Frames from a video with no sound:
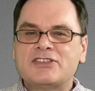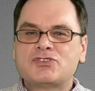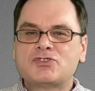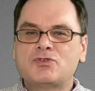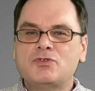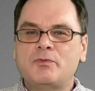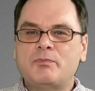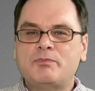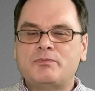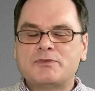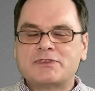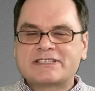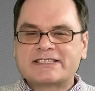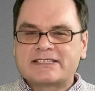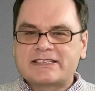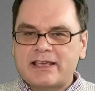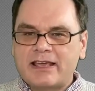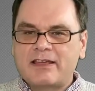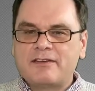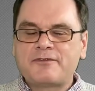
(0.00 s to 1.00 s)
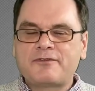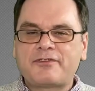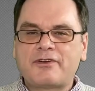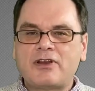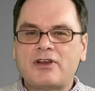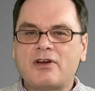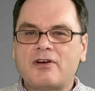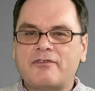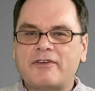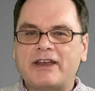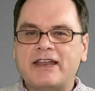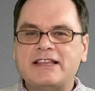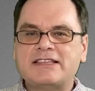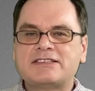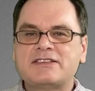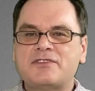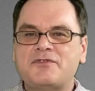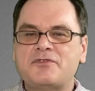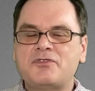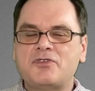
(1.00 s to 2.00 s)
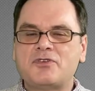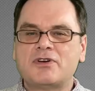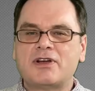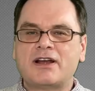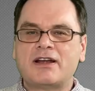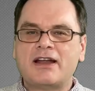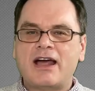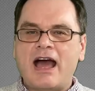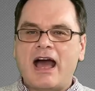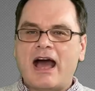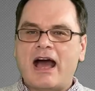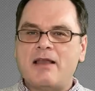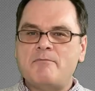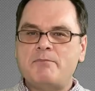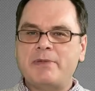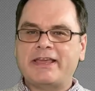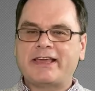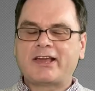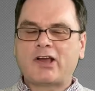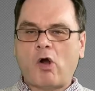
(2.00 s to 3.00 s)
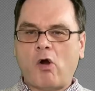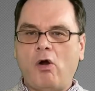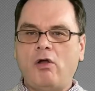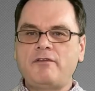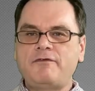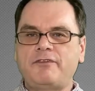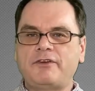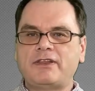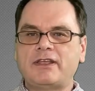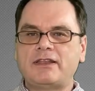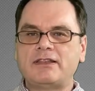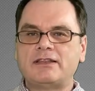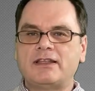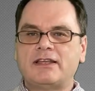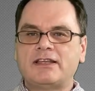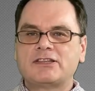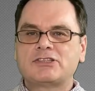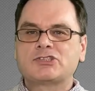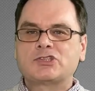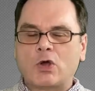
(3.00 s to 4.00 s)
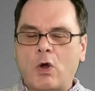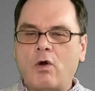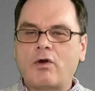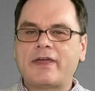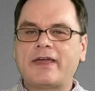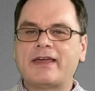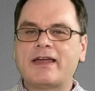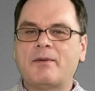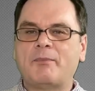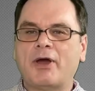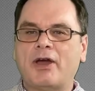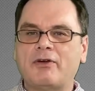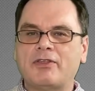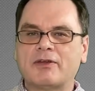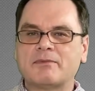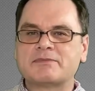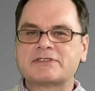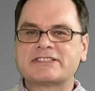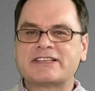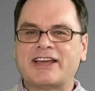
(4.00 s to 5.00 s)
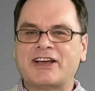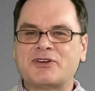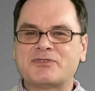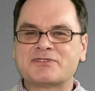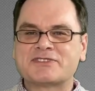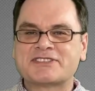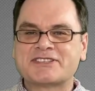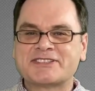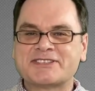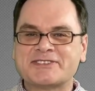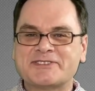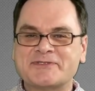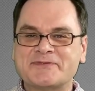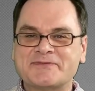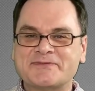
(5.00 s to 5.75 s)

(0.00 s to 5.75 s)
to sit in front of an interviewer and be confident talking about themselves.